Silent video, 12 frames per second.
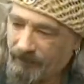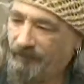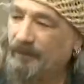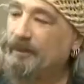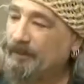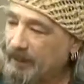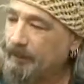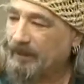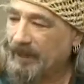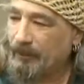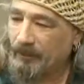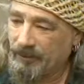for the people
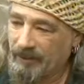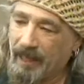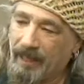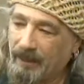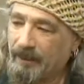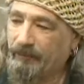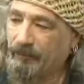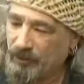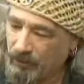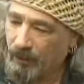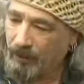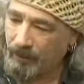that were staying at the
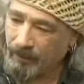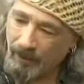resort.